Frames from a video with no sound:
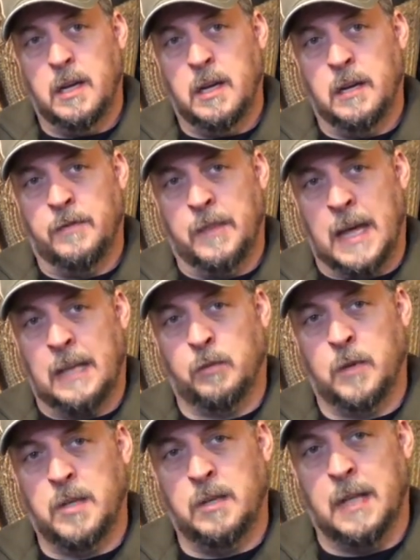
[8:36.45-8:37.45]
if that's
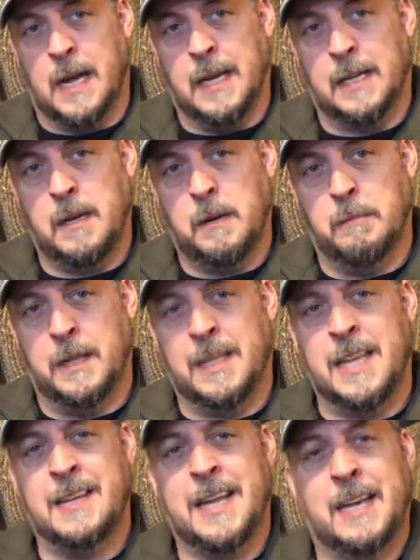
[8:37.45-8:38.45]
what you like, but
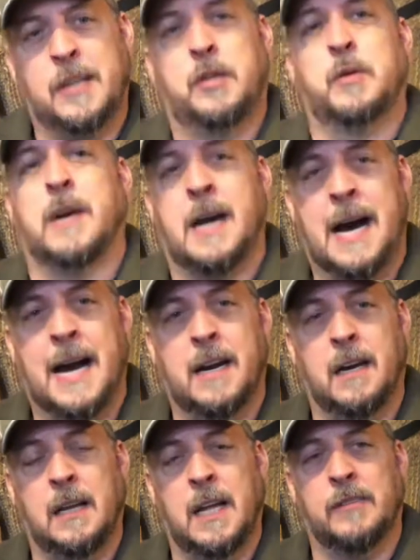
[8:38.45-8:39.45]
then take it to a higher
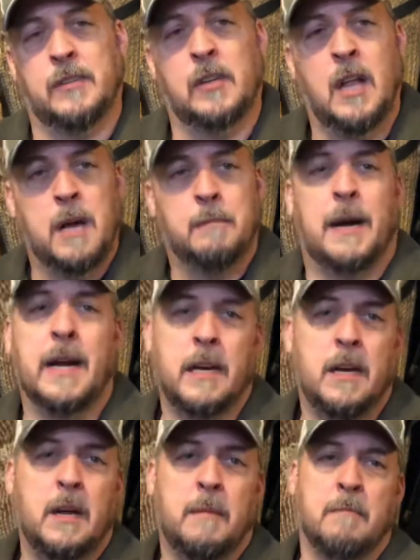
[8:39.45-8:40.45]
level by
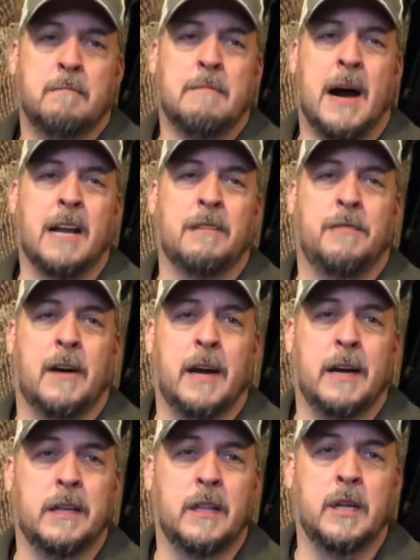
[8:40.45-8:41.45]

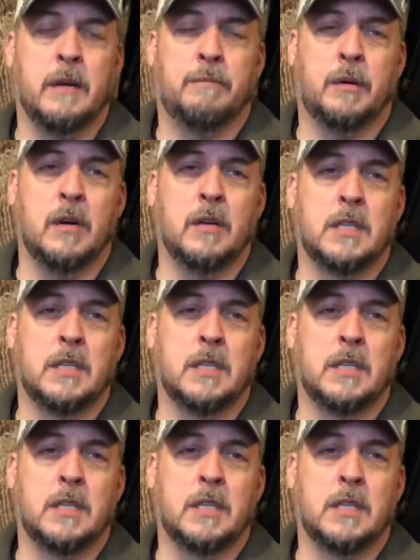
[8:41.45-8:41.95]
modifying the approach.